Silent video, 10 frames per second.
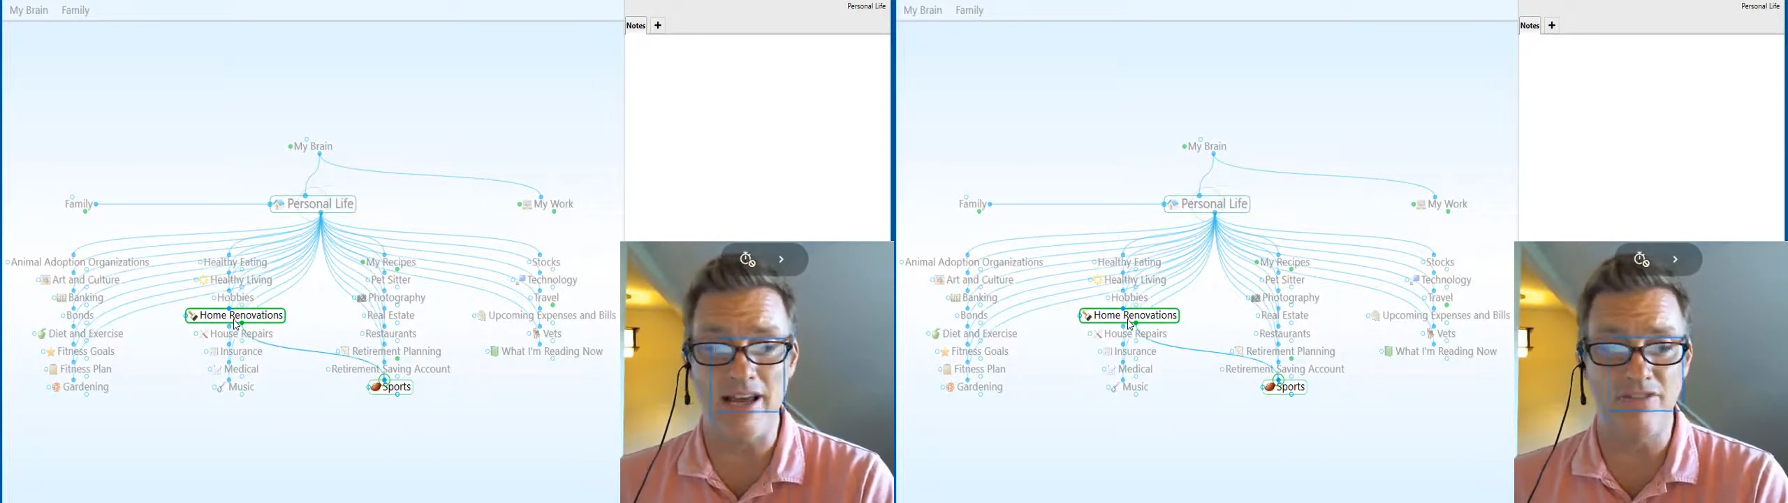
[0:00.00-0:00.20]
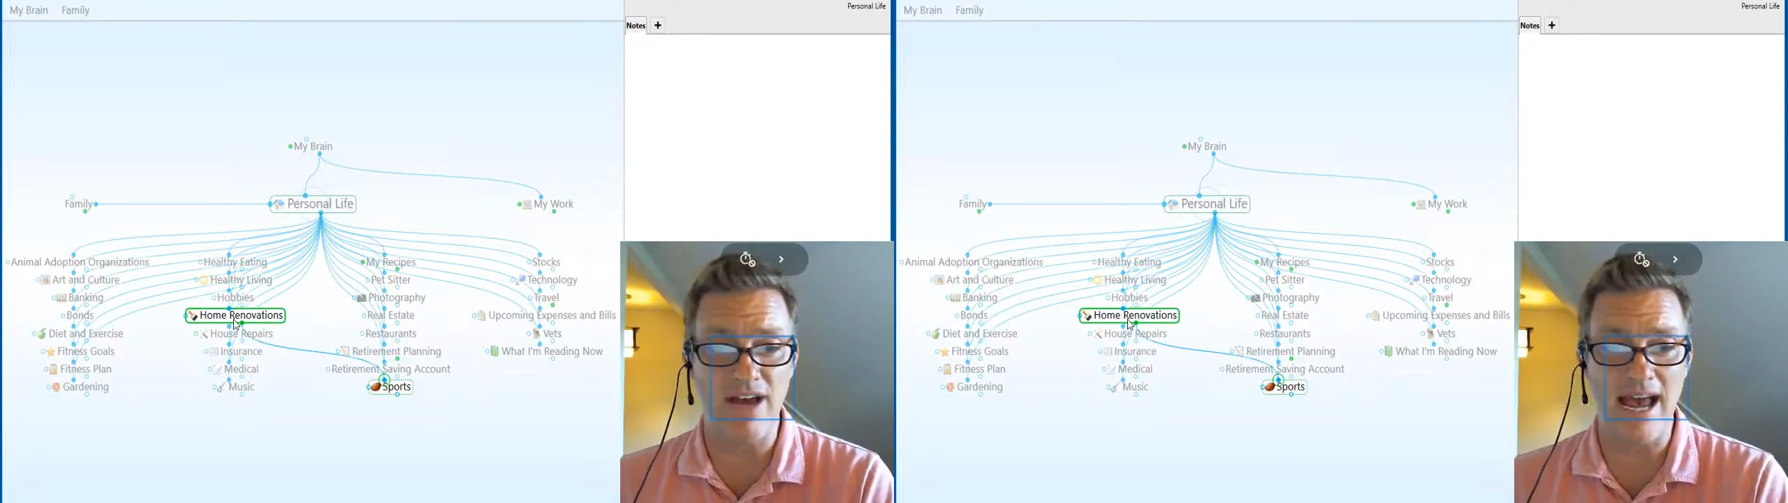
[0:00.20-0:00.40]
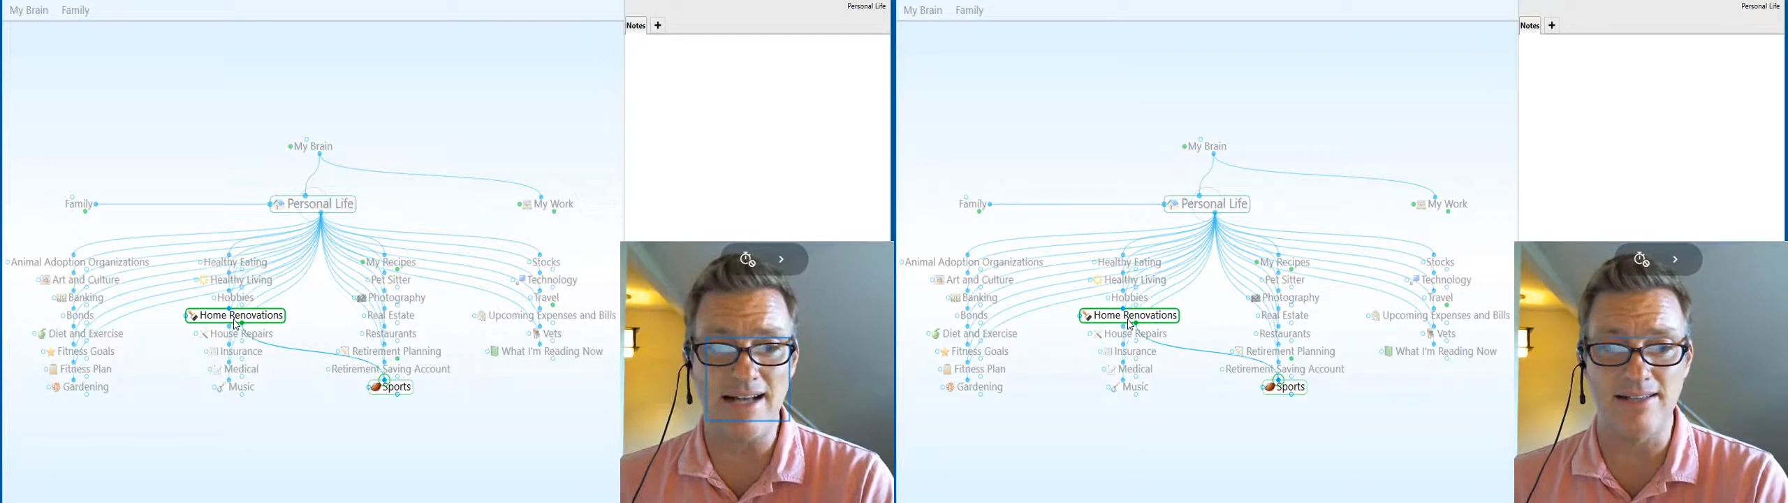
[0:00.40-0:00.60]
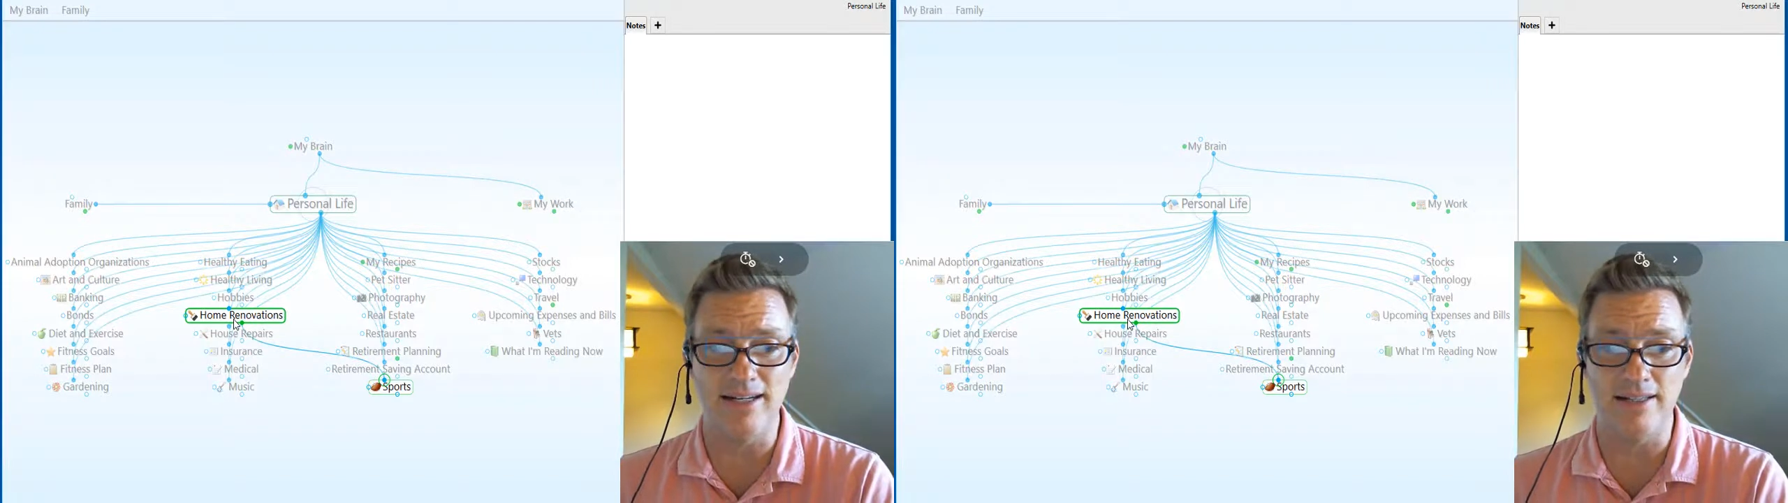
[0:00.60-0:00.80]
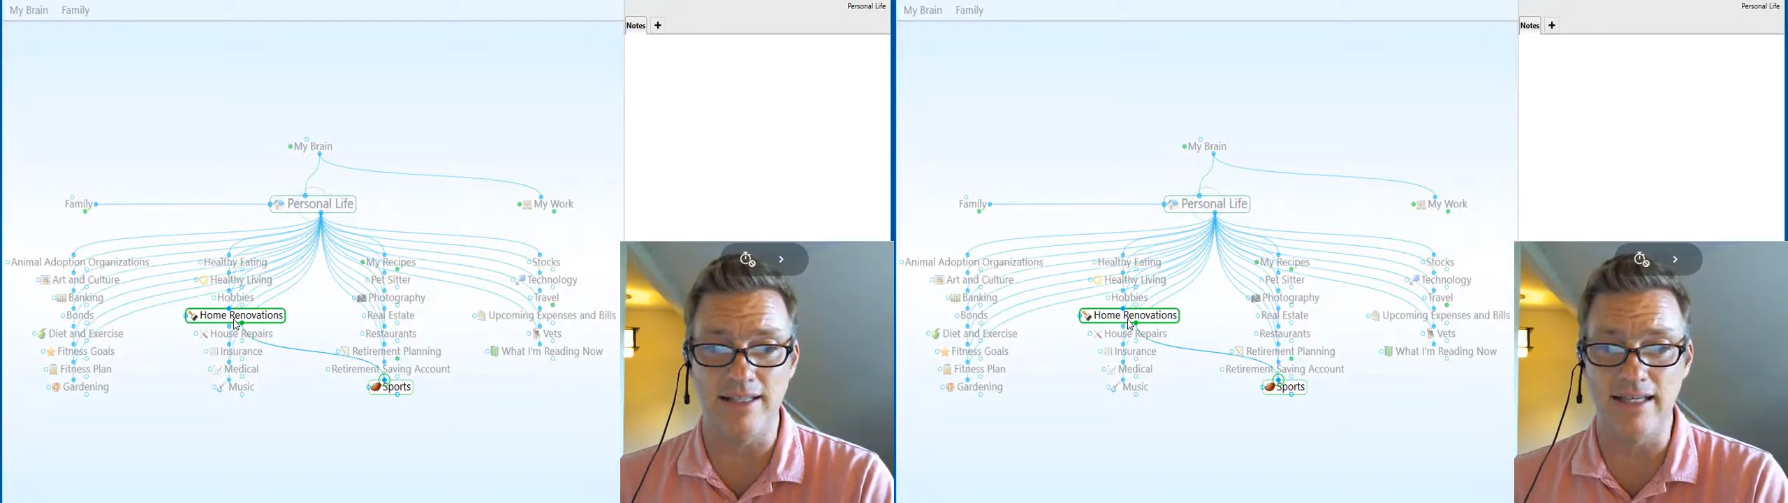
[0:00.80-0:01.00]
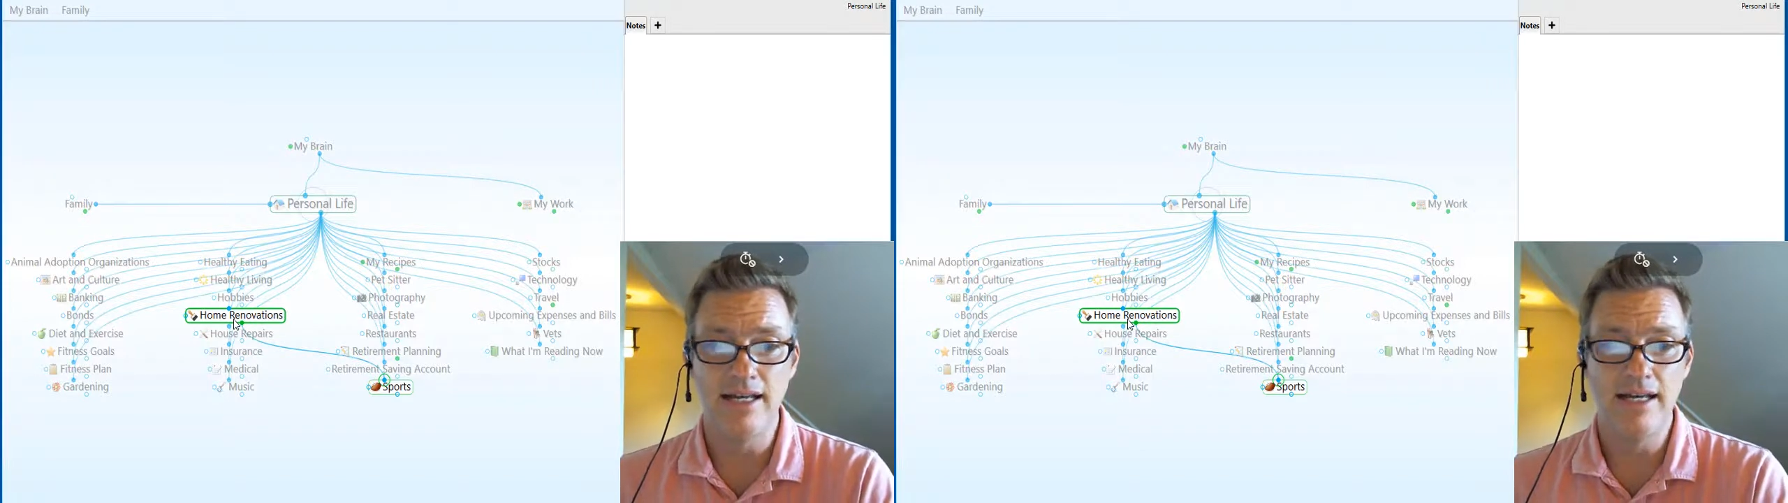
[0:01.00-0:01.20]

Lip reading: if I accidentally